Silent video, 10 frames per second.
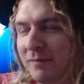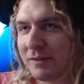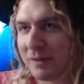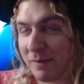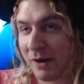
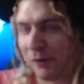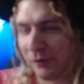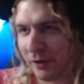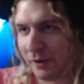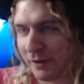
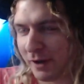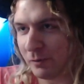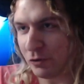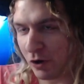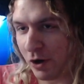comparison that I'm
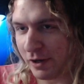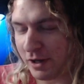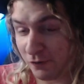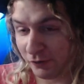drawing here